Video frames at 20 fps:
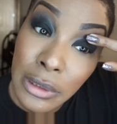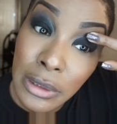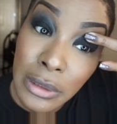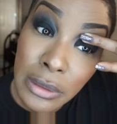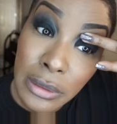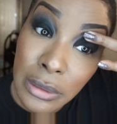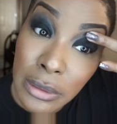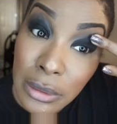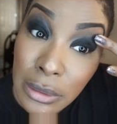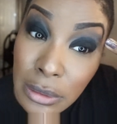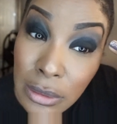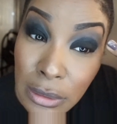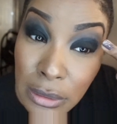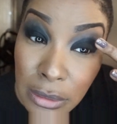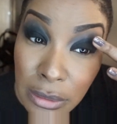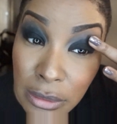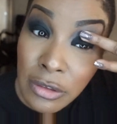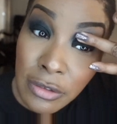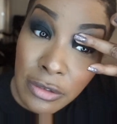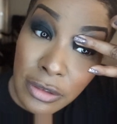good
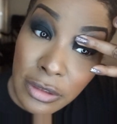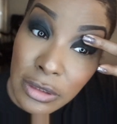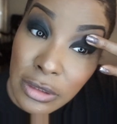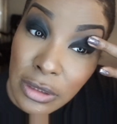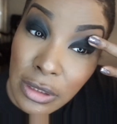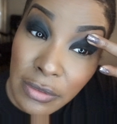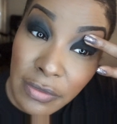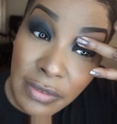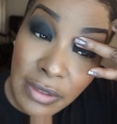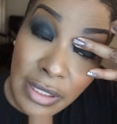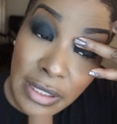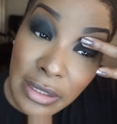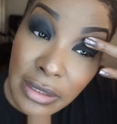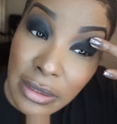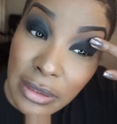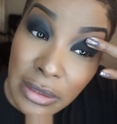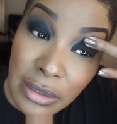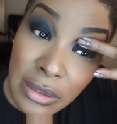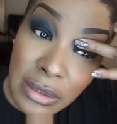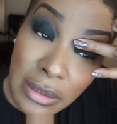for stuff like
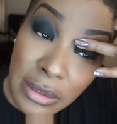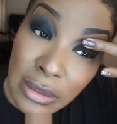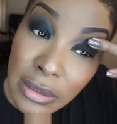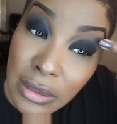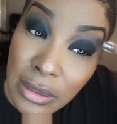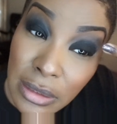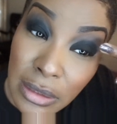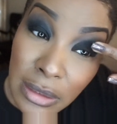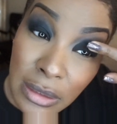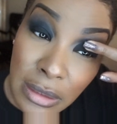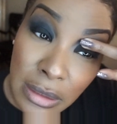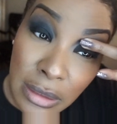this.